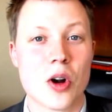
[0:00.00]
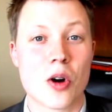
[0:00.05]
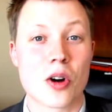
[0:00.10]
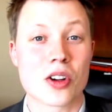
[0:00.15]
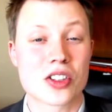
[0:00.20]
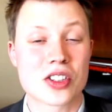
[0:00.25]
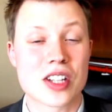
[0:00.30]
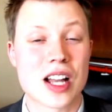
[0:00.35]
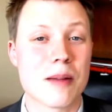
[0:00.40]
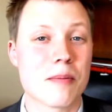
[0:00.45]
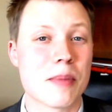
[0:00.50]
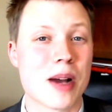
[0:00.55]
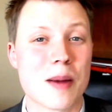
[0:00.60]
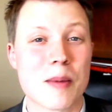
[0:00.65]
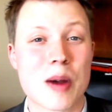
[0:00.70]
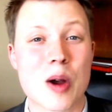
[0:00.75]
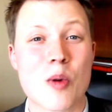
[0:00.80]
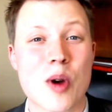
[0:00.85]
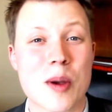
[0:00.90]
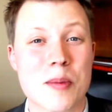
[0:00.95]
or stop by
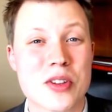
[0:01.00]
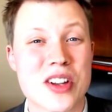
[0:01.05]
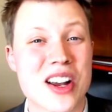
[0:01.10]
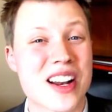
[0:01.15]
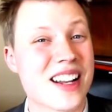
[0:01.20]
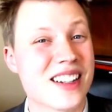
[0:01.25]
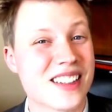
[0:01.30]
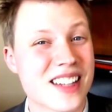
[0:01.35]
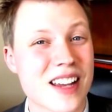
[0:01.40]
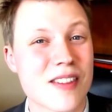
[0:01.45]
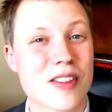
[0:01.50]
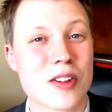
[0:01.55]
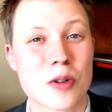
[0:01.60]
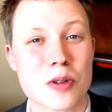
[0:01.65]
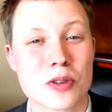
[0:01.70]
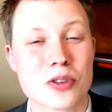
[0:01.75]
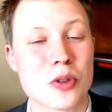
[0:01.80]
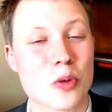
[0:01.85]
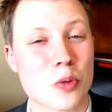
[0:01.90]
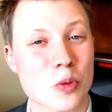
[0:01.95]
my website at
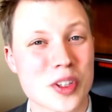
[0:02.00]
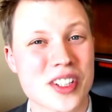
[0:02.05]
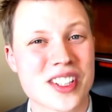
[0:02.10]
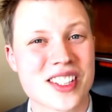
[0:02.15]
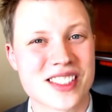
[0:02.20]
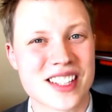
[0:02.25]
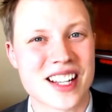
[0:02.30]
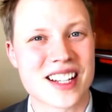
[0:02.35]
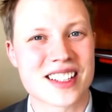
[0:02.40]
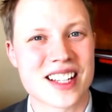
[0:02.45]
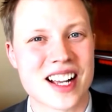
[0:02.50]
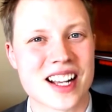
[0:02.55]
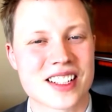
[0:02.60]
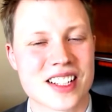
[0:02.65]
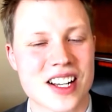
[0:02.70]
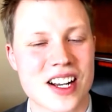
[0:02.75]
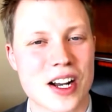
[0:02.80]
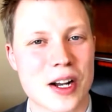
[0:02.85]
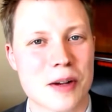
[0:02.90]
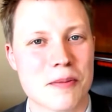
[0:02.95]

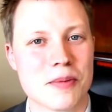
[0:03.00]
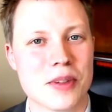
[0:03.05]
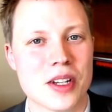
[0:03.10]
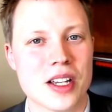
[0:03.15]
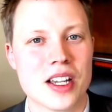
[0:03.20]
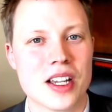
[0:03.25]
davidolsonrealestate.com